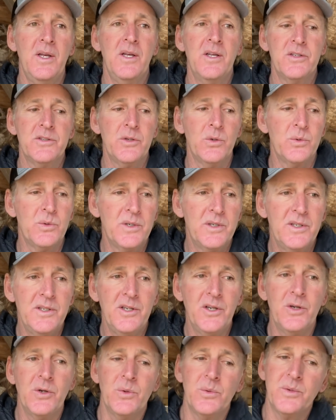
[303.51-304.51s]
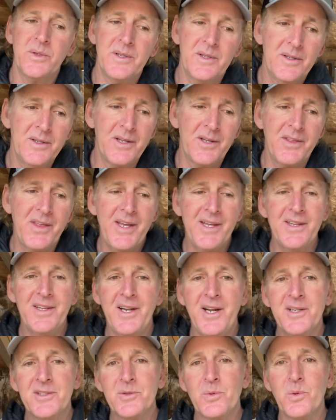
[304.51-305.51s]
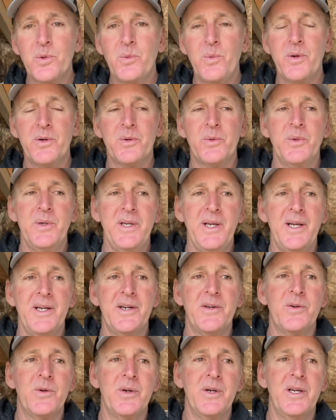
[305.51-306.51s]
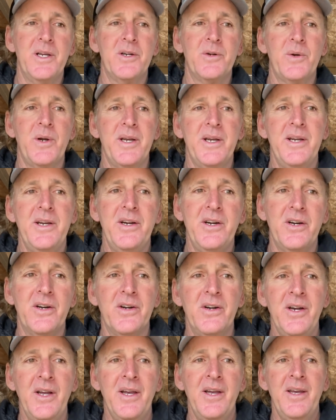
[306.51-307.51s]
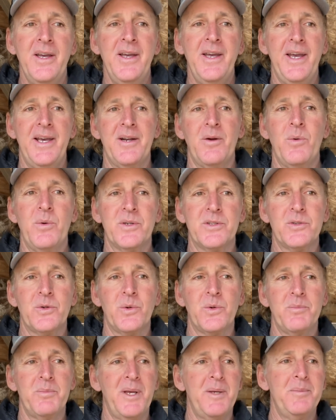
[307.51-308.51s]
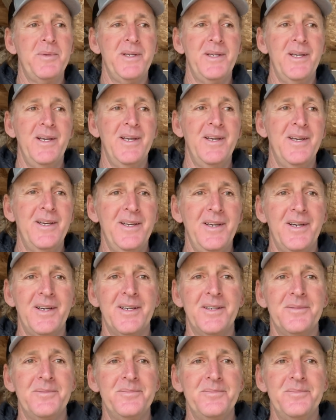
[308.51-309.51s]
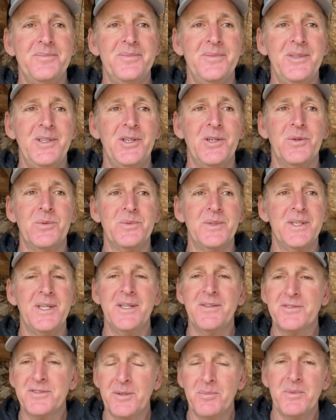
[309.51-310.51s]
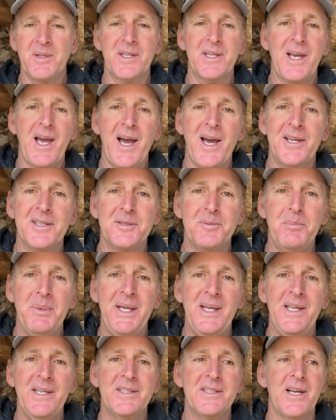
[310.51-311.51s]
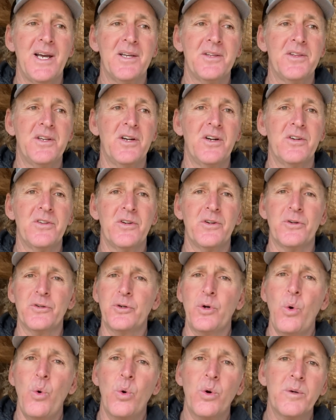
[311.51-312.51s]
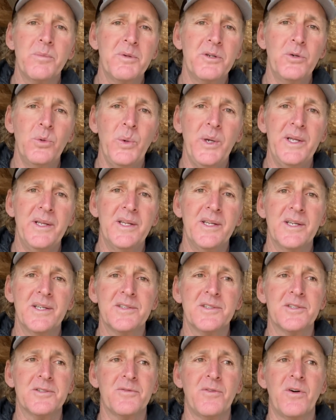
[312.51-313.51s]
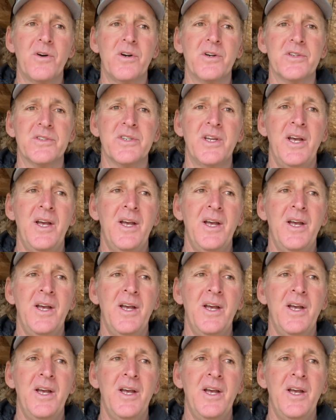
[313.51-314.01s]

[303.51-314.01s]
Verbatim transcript: So, you know, the thing that I sort of want to reiterate here, and I want to sort of maybe, uh, you know, give some of the guys peace out there that are torn between this as far as,